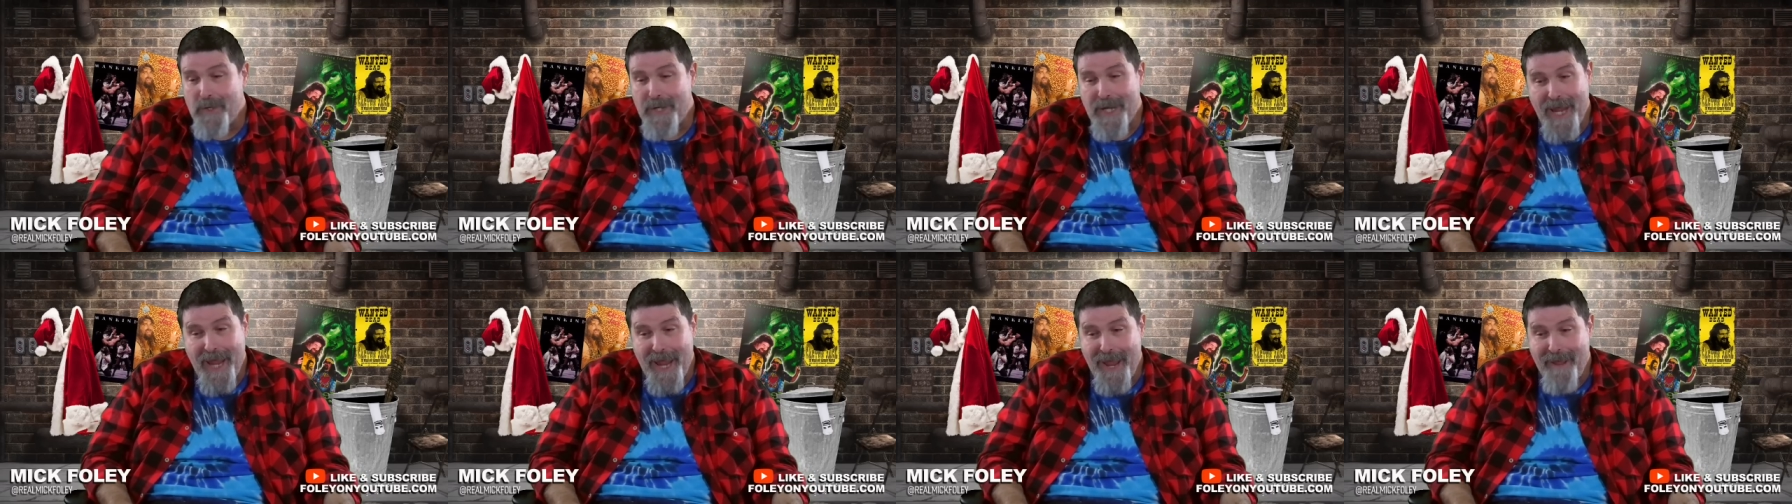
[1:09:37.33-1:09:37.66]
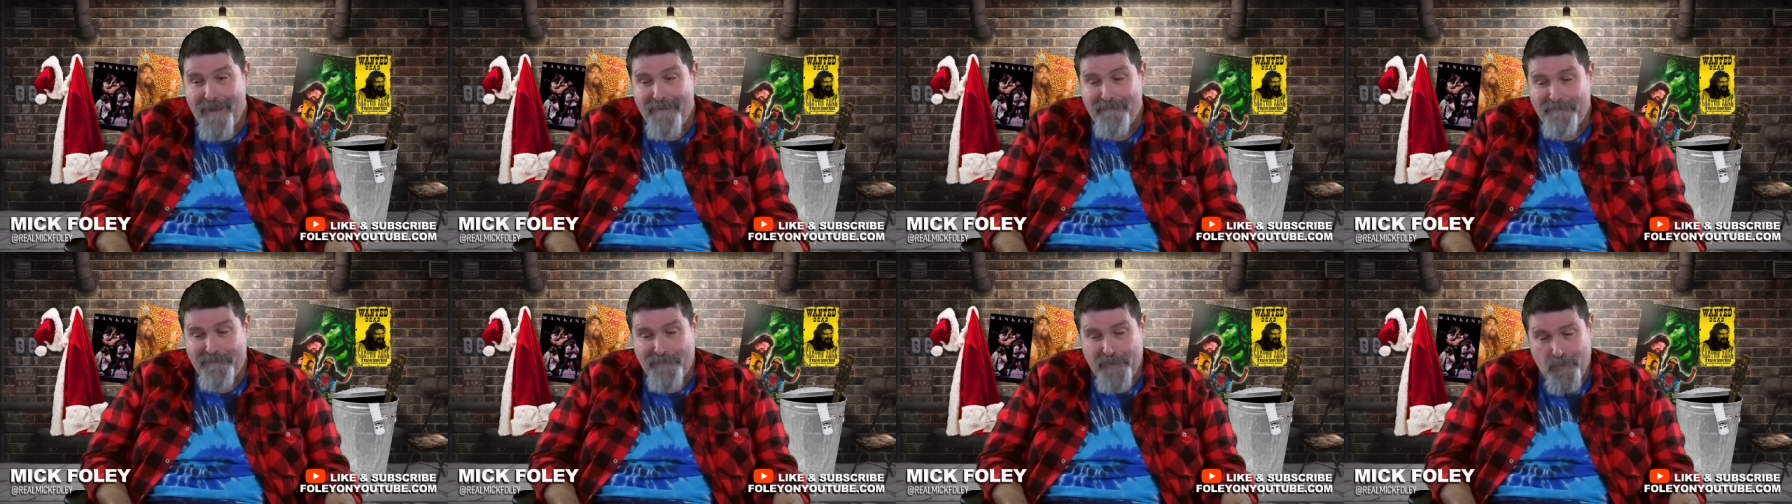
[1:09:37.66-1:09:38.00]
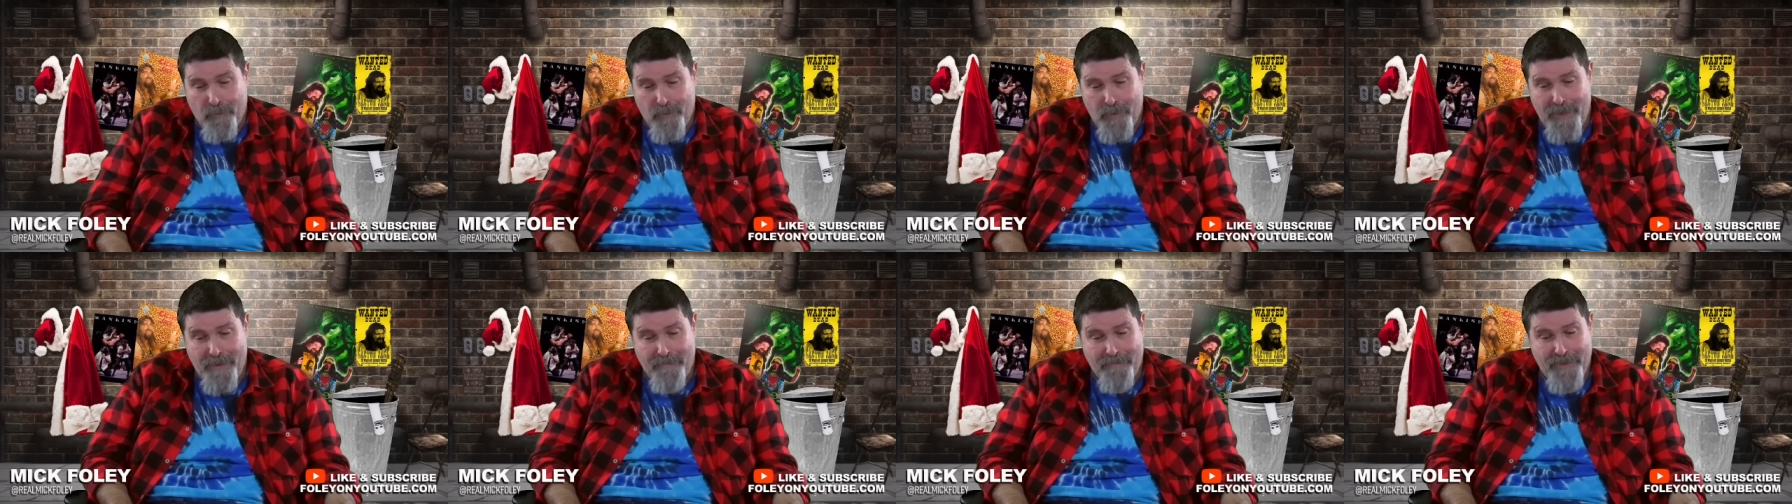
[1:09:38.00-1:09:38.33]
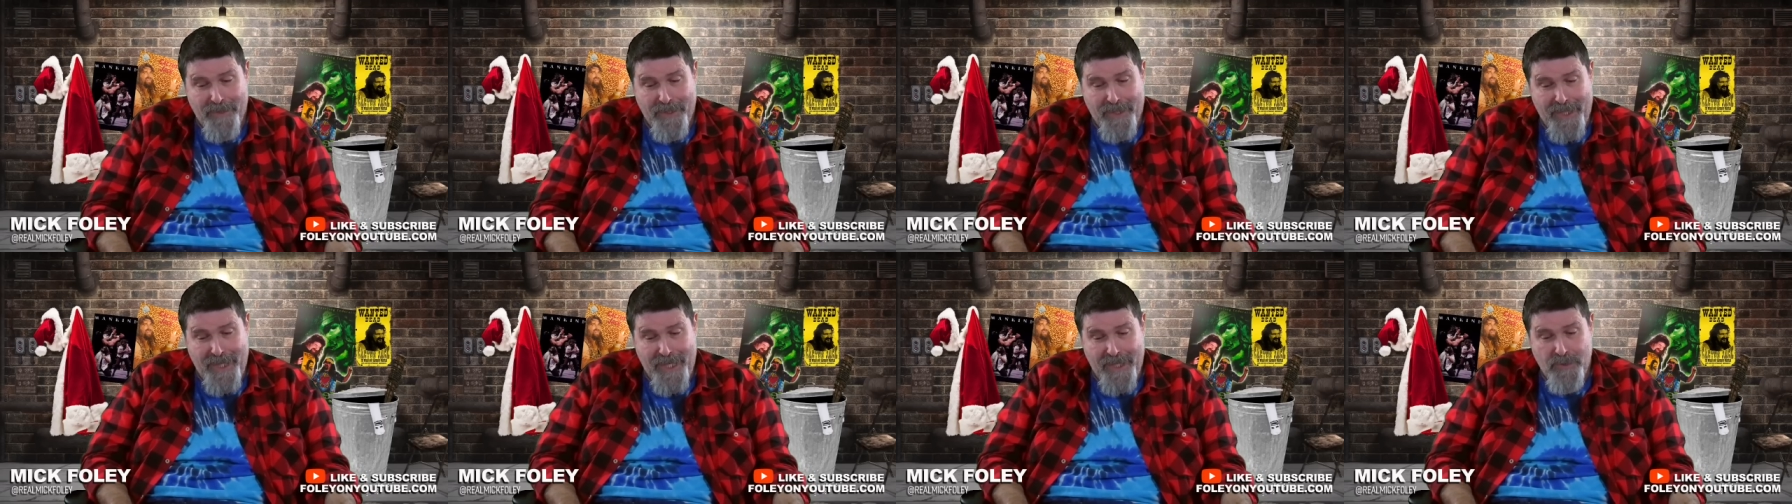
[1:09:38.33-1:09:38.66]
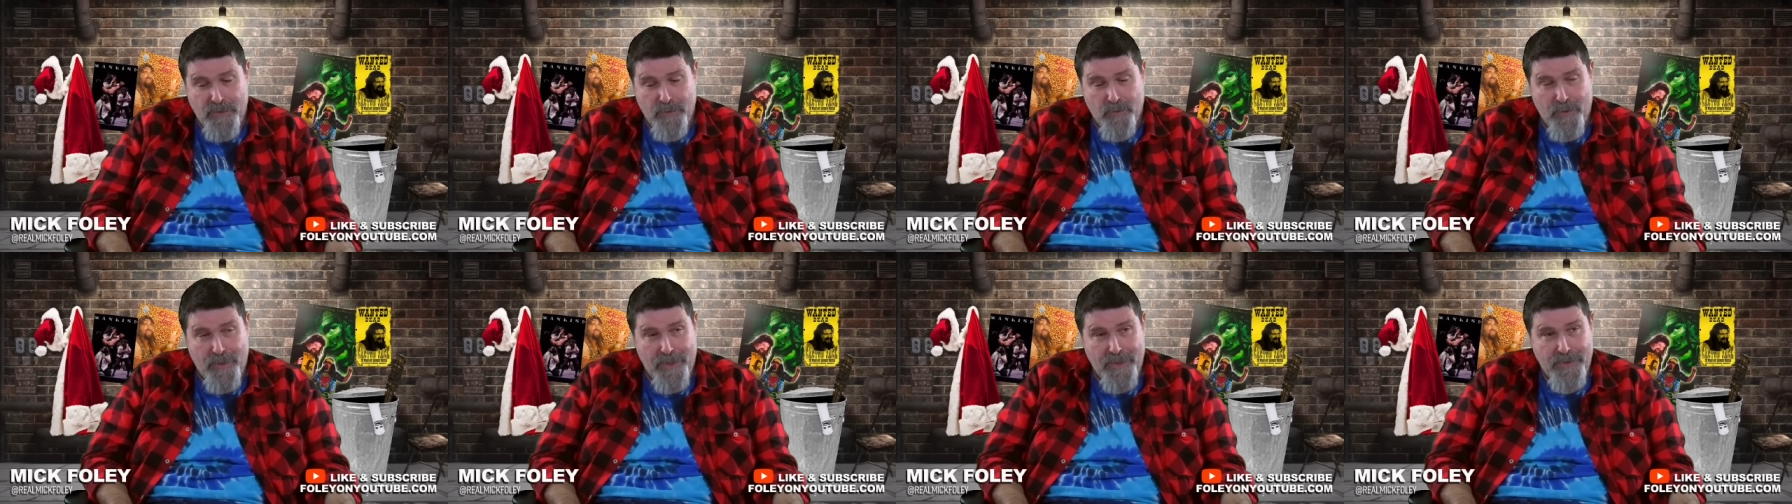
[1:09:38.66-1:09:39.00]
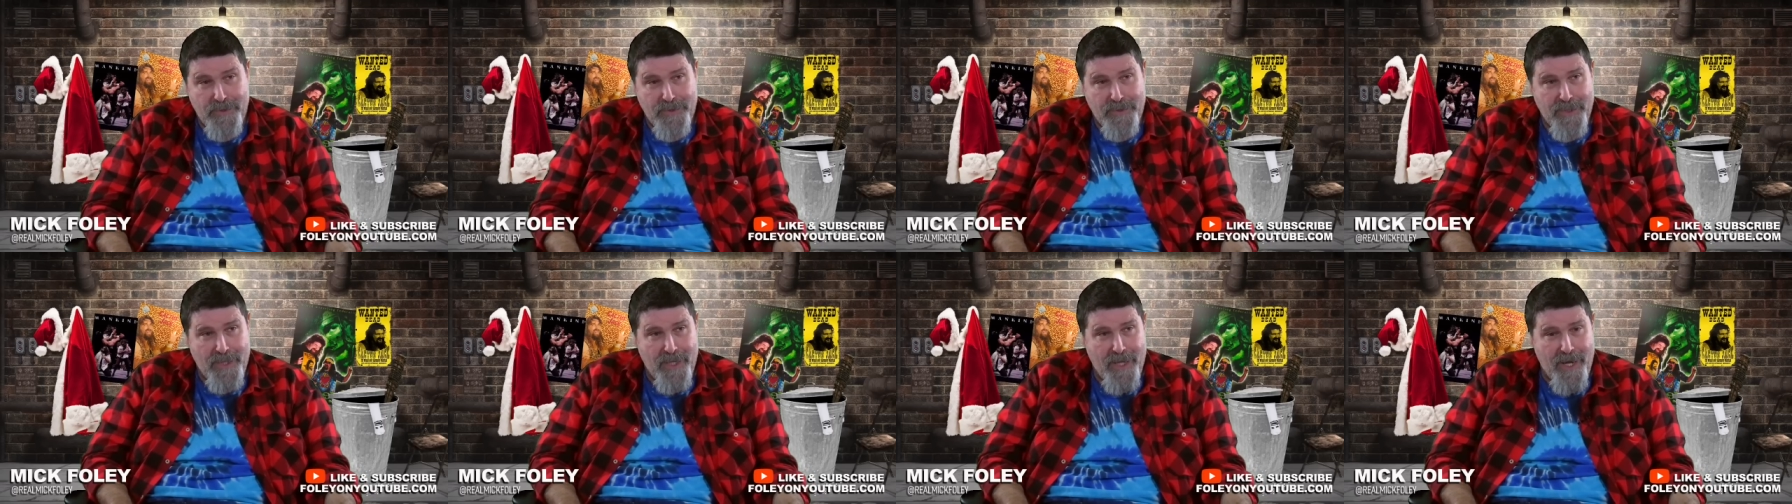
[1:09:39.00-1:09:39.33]
and a half or whatever the case
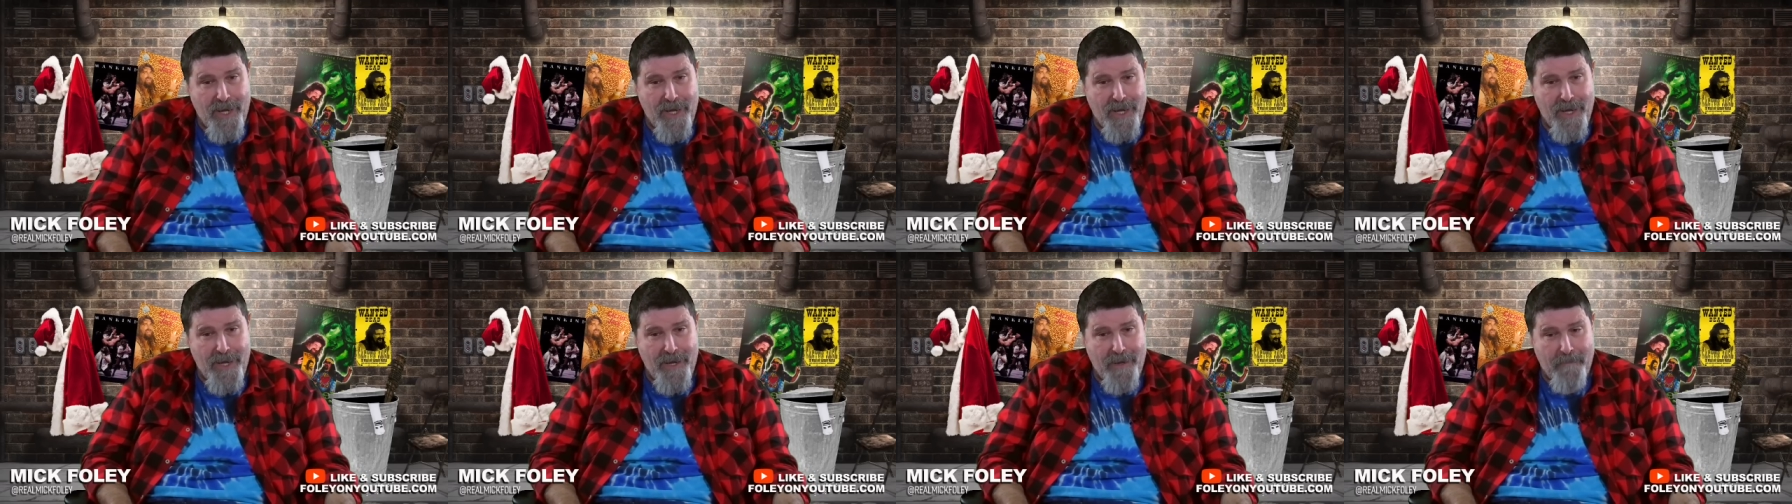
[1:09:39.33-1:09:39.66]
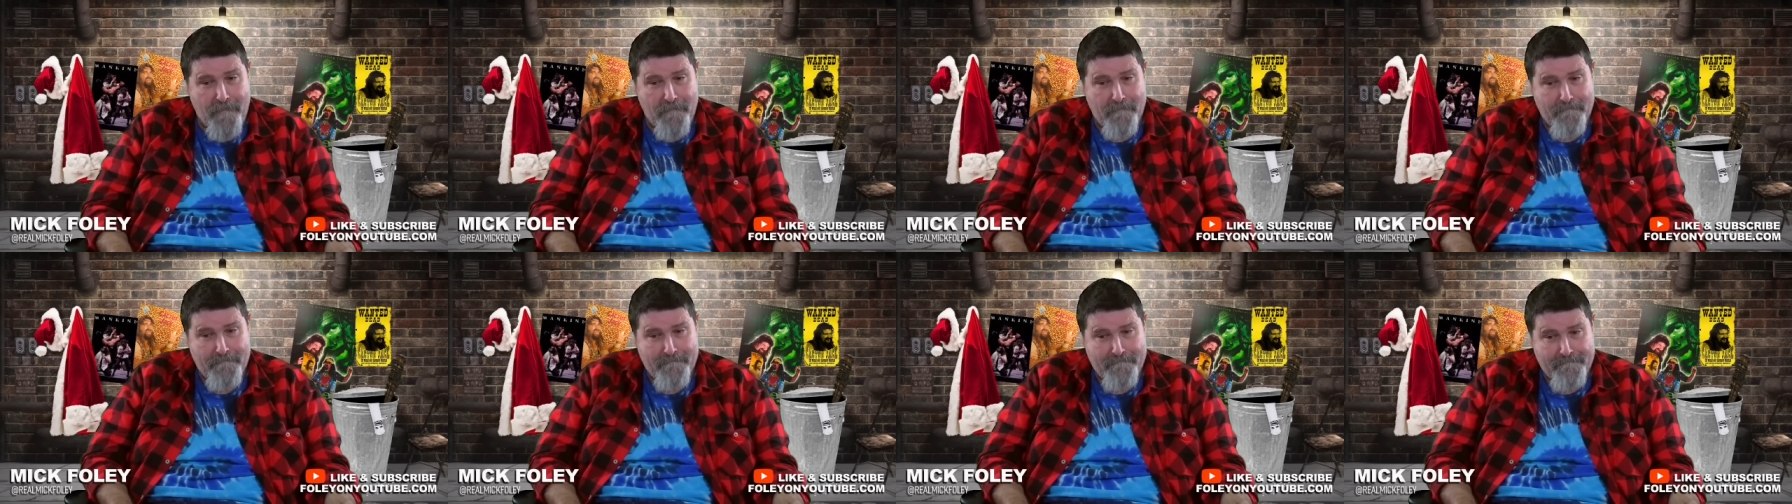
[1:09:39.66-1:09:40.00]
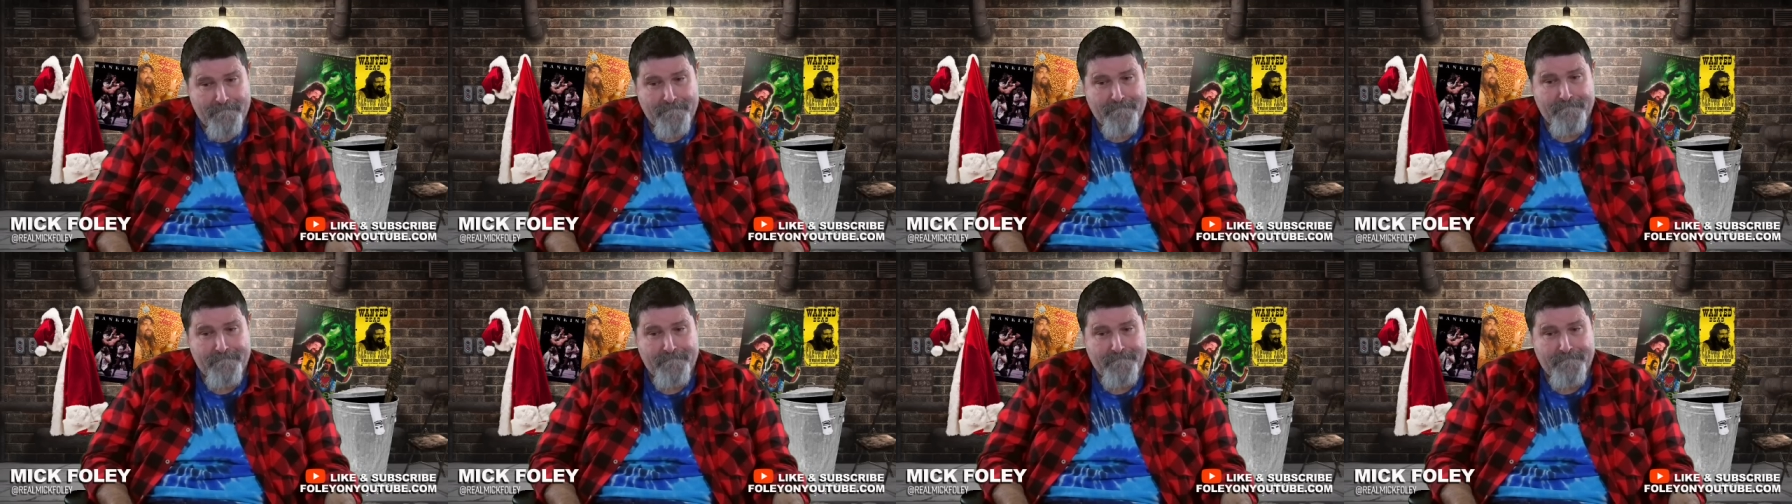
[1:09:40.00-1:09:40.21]
was, um,